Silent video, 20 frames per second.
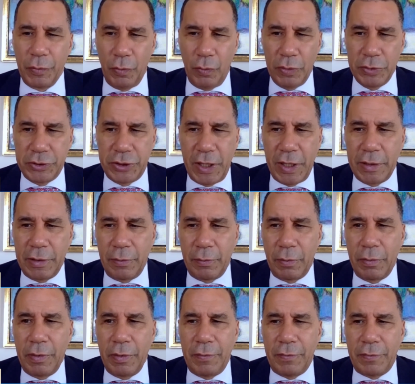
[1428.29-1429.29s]
on
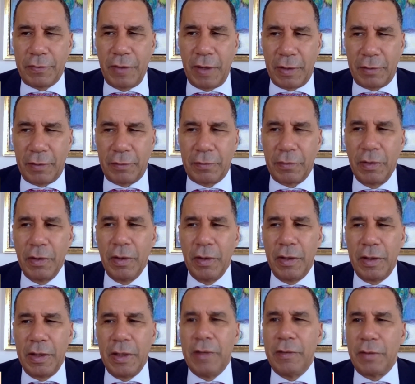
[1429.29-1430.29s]
January 6th
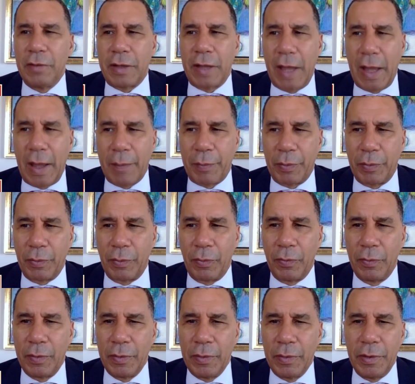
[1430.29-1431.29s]
in the Capitol